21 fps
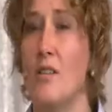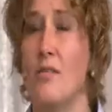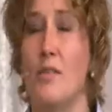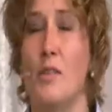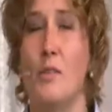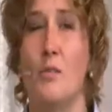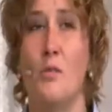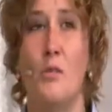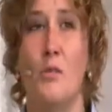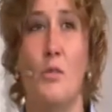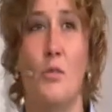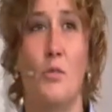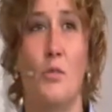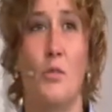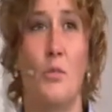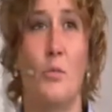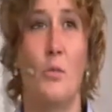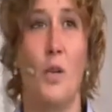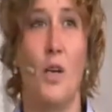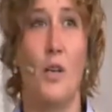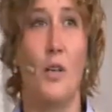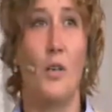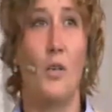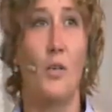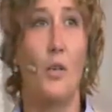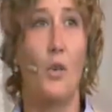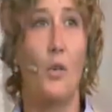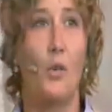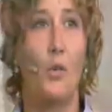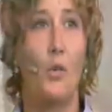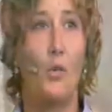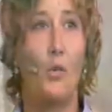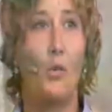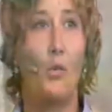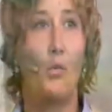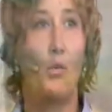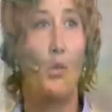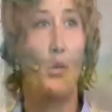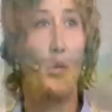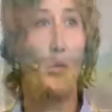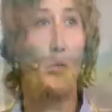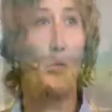If you knew tomorrow the
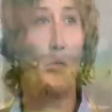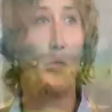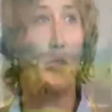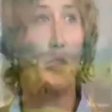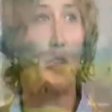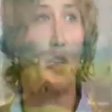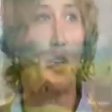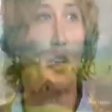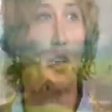whole world would